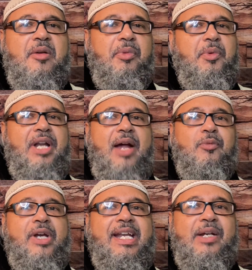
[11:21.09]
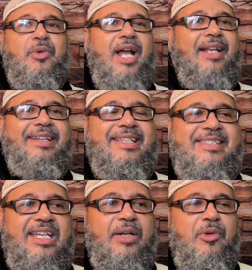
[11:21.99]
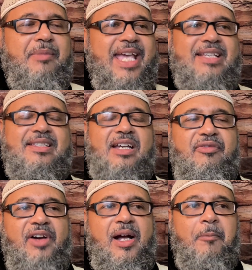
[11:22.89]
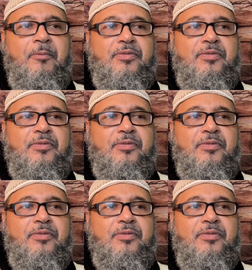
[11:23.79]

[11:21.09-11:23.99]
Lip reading: But we're not reading. We're not listening. We're making stuff up.